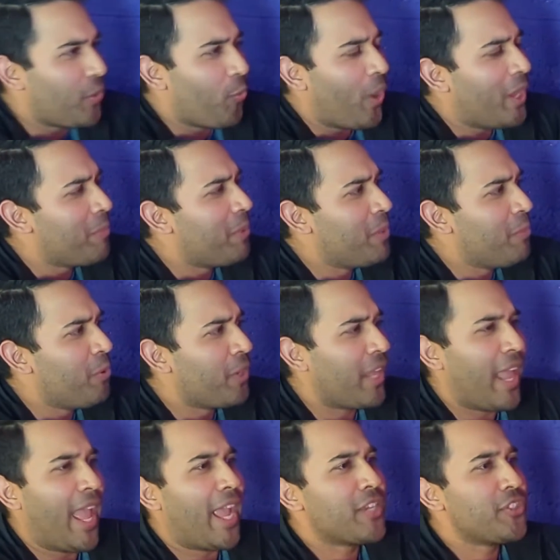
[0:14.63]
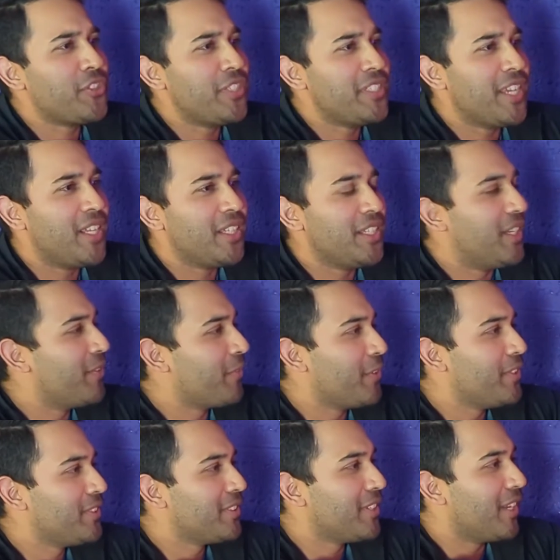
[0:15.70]
that white people can actually tell the
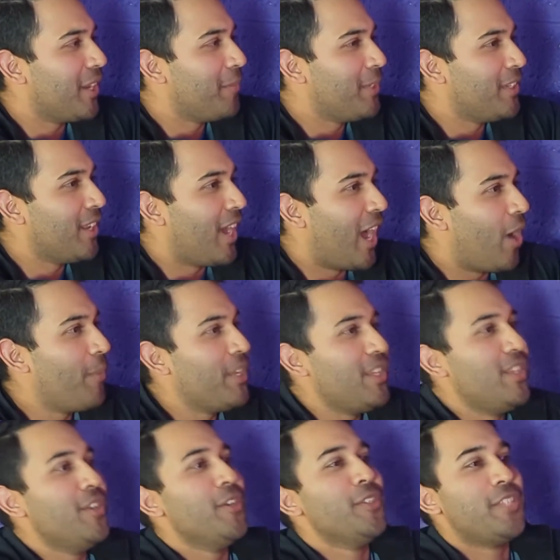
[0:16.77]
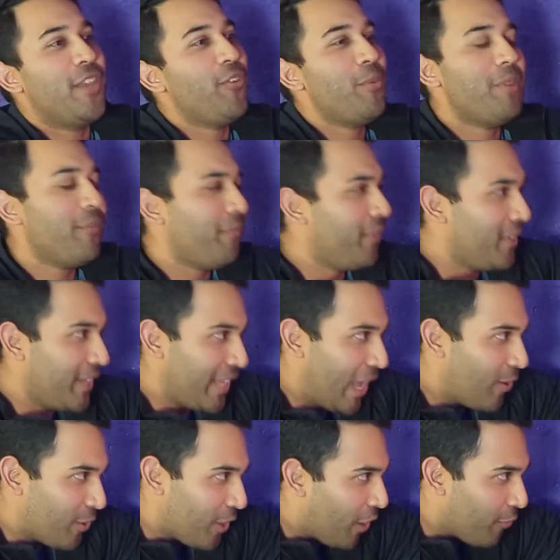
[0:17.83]
difference? I mean, how many years have we been filling
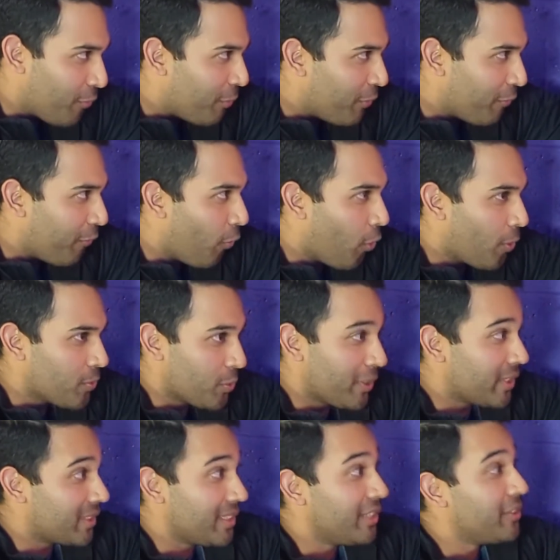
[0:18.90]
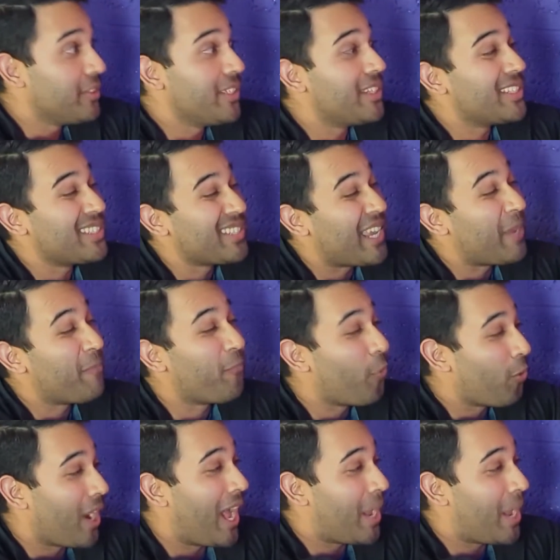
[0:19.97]
out government forms where it's literally the same four